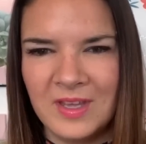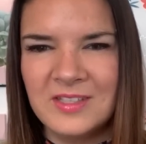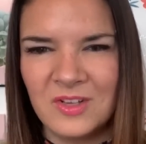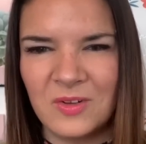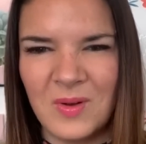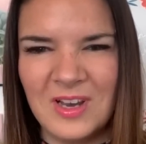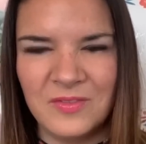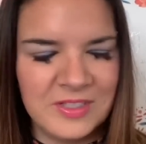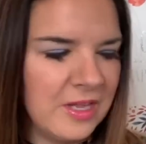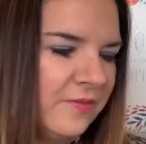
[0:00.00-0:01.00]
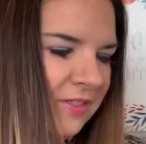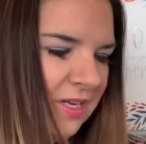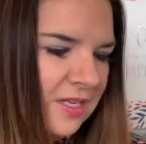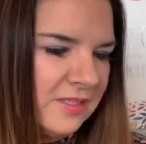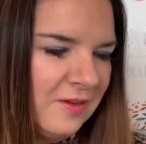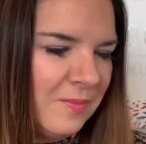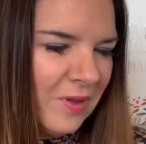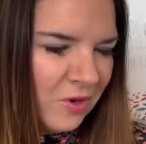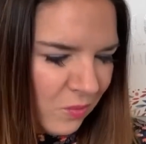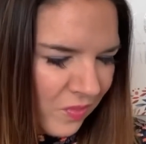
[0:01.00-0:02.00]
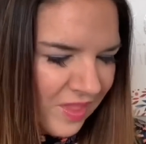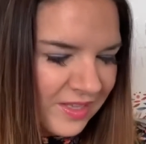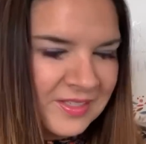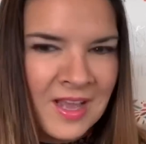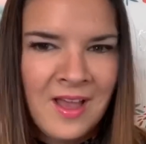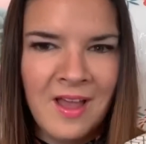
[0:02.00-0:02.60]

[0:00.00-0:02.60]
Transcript: He's got quite a lot of stuff, hasn't he? So he might not want this.